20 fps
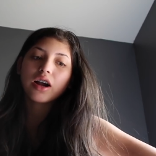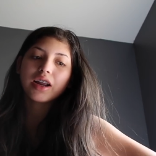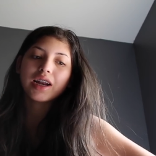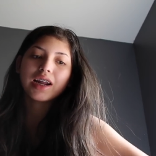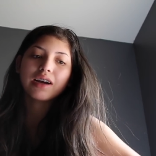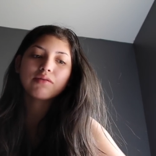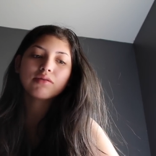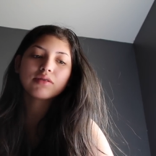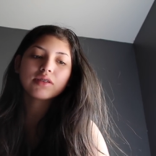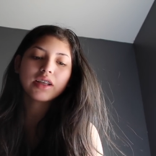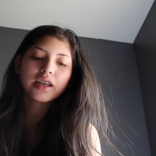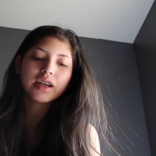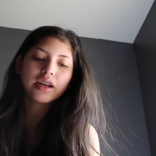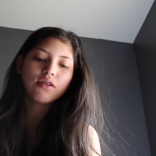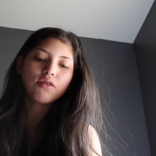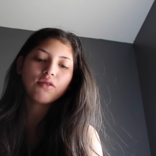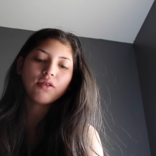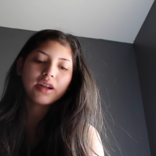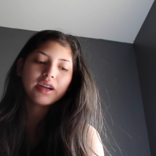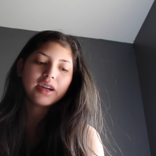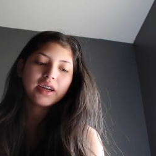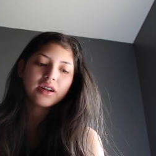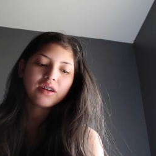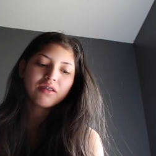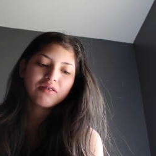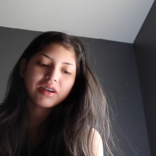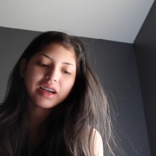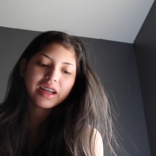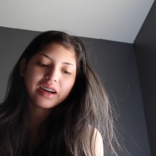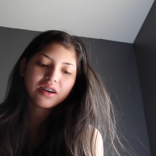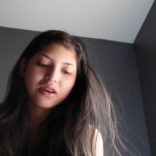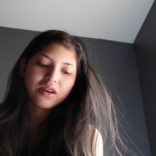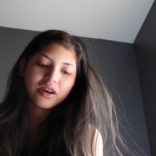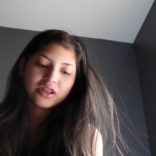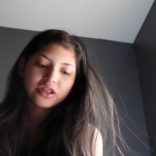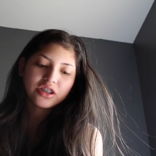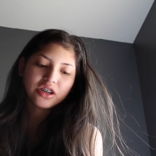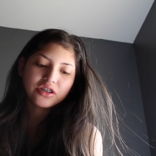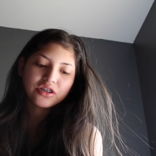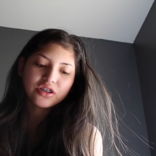and I was like, oh, I need to go get a
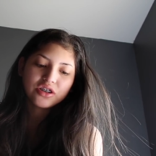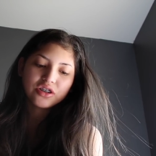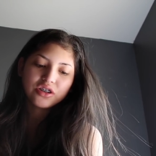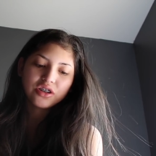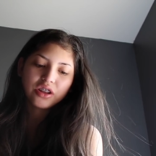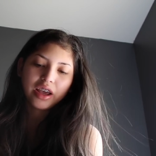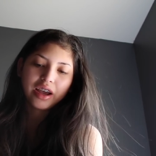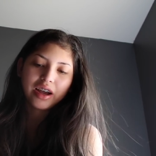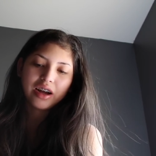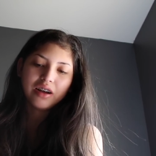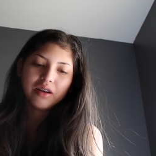car charger, like,